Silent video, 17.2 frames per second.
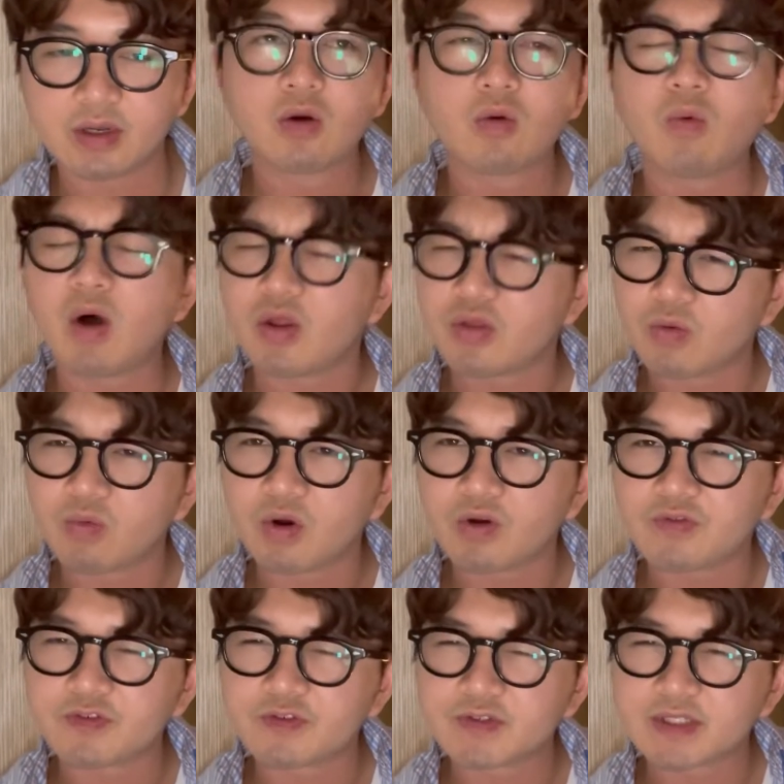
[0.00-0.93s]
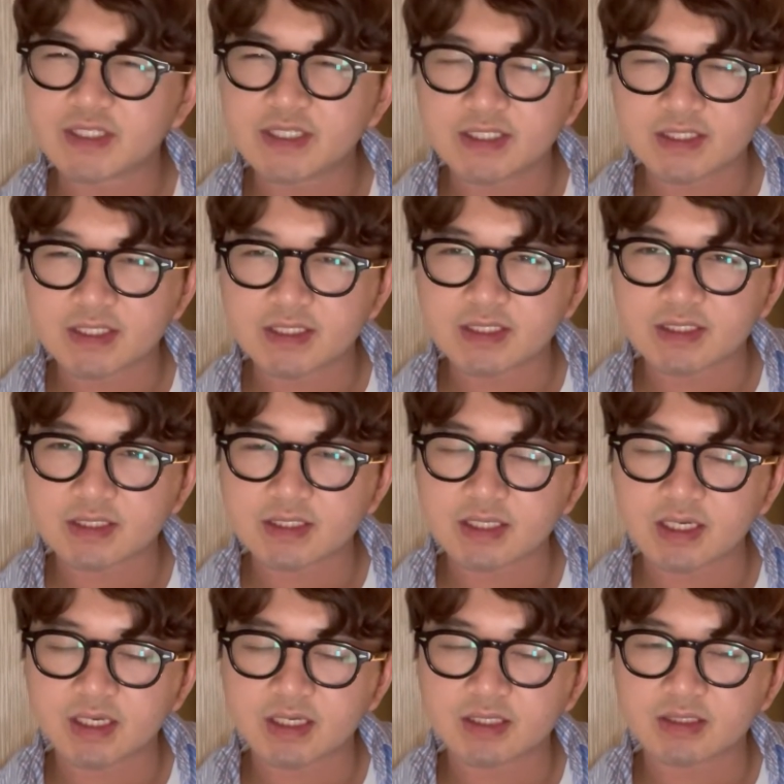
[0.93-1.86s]
While the wolf sees us
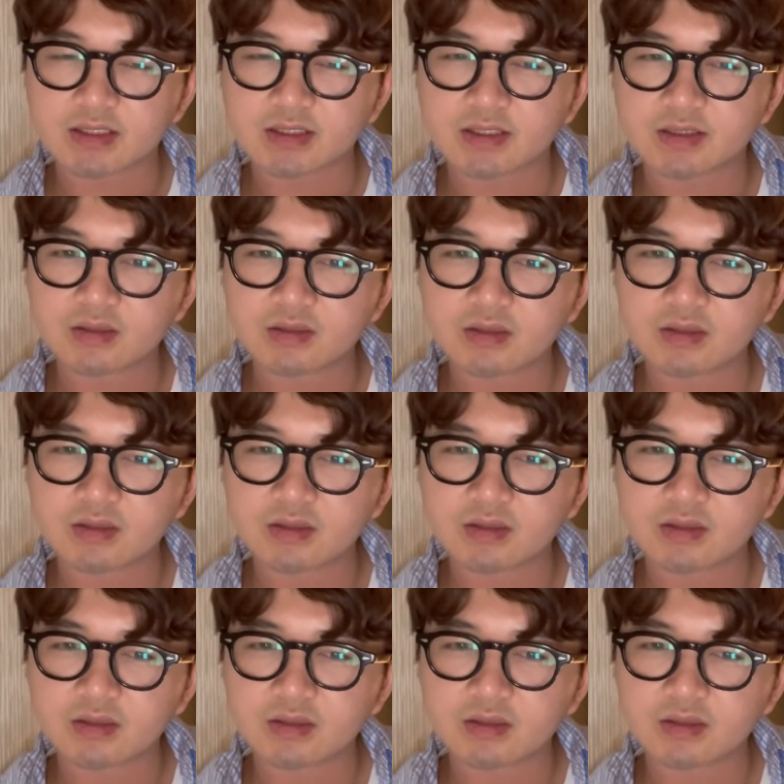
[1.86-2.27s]
as